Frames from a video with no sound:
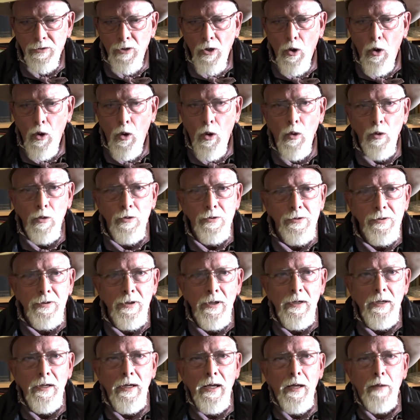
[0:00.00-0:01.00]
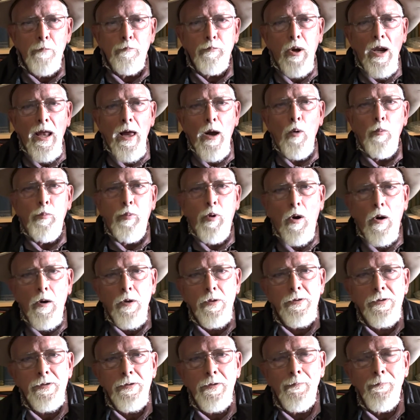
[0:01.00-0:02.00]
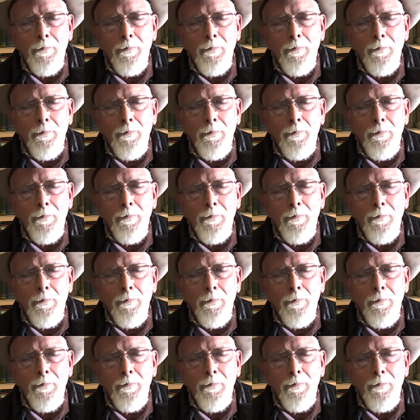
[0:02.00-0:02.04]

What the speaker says: colts, and plow parts.